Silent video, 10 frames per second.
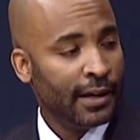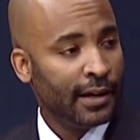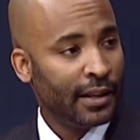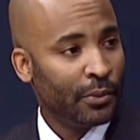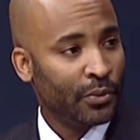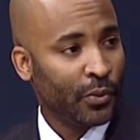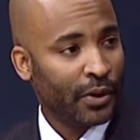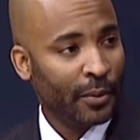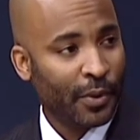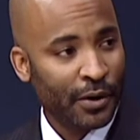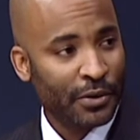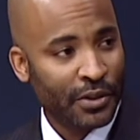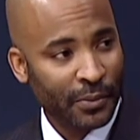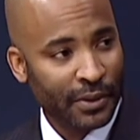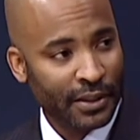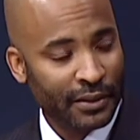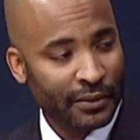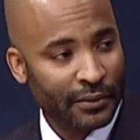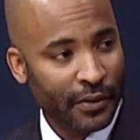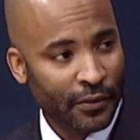that was working in partnership with the
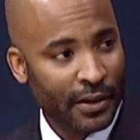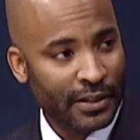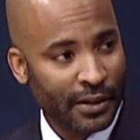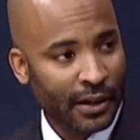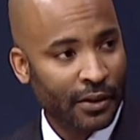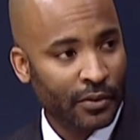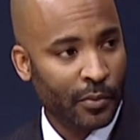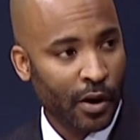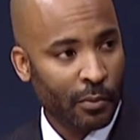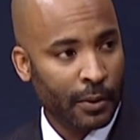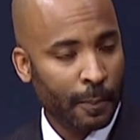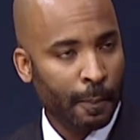Fairfax County Health Department.